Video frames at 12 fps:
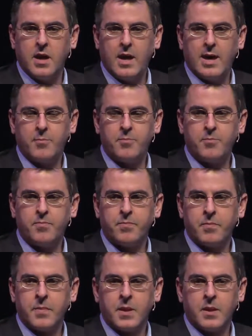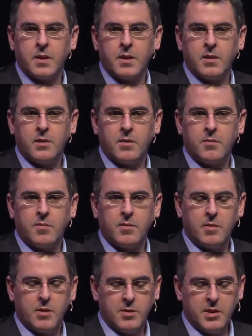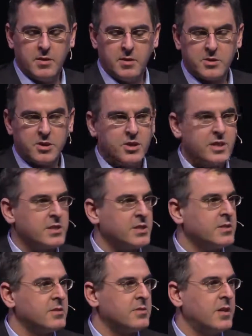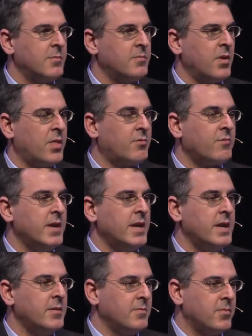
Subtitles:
Let me suggest 3